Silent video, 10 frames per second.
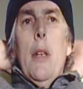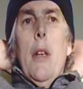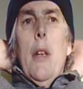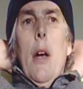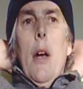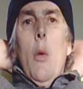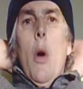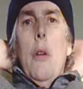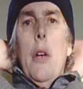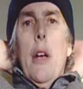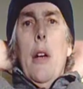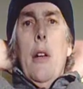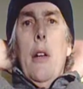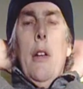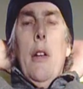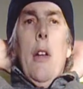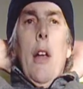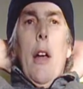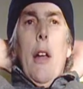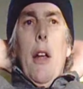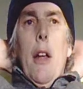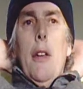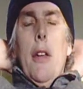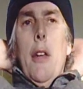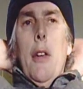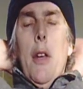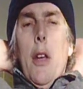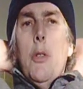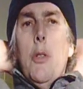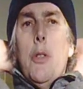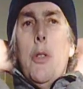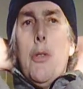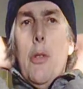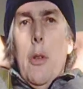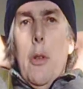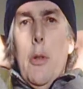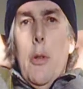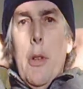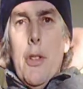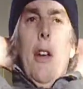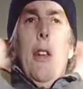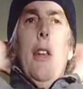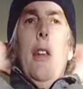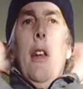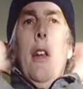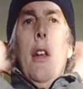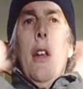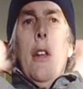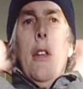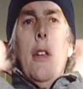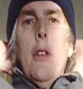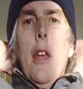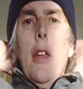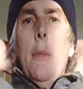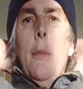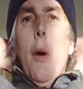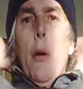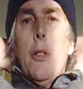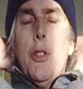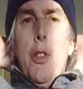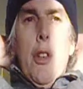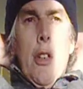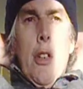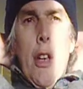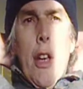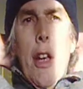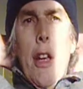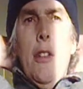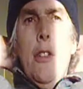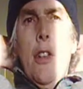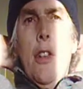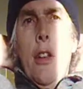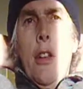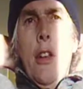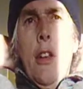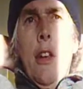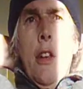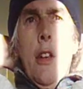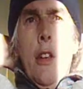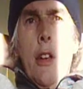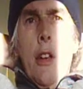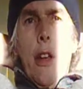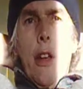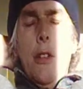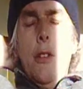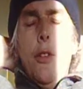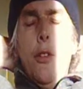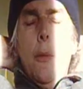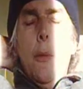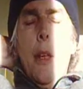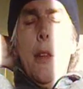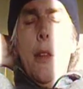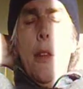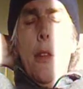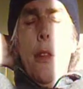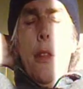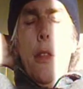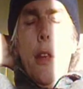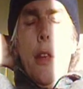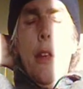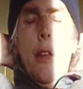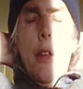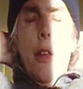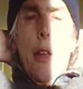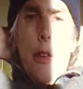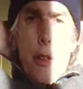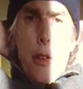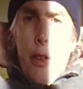a warrior, and it goes through, doesn't it? And then you get the box, and you try and make the thing, and